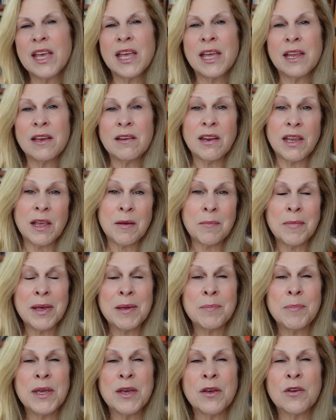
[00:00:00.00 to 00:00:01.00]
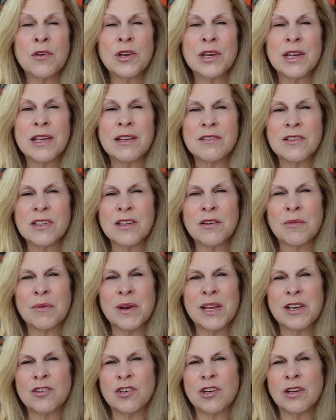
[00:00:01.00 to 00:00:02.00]
and it might be a good
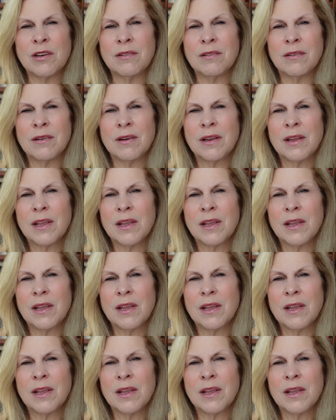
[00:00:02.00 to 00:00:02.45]
consideration.